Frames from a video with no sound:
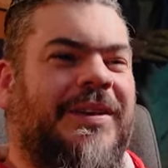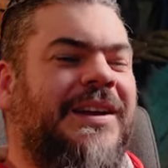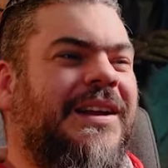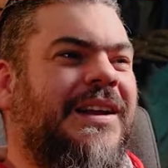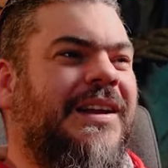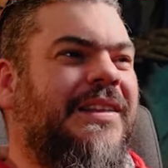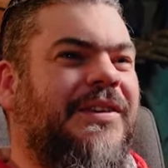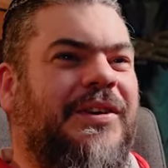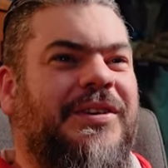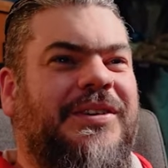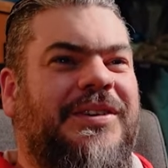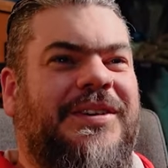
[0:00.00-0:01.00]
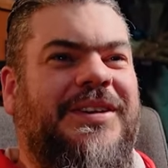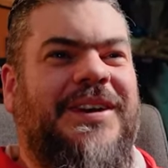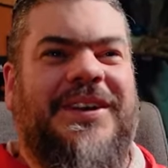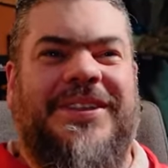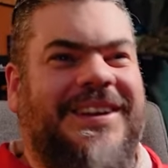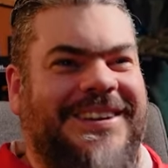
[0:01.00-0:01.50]
Mm-hmm. They've got
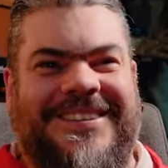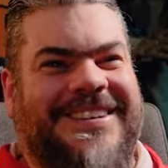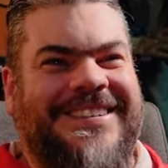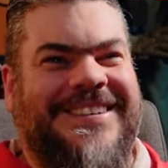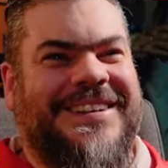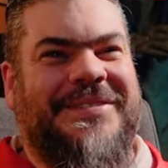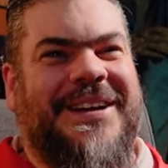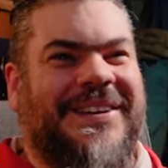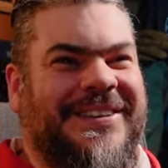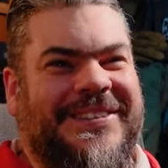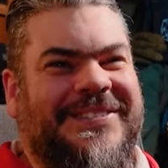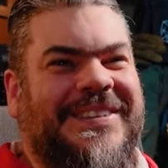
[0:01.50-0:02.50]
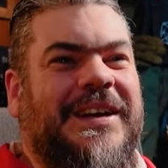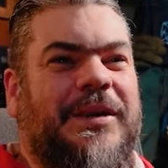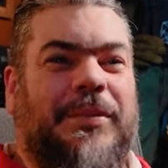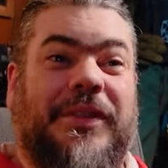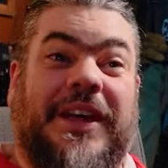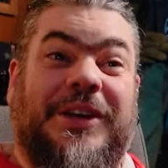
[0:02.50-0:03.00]
nothing interesting about them,
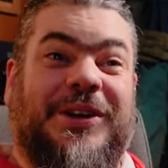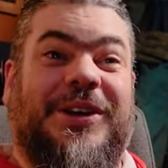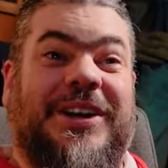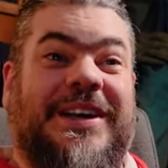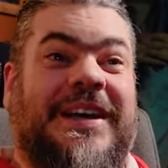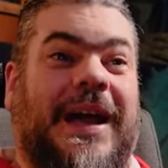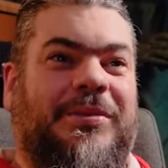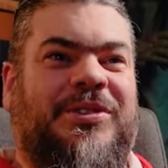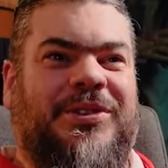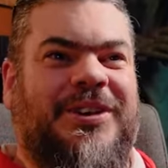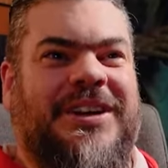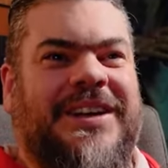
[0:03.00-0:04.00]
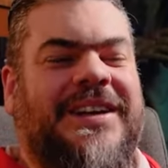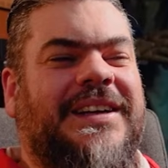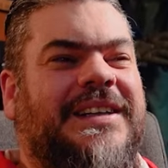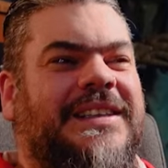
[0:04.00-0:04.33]
mm. but they're good at capturing.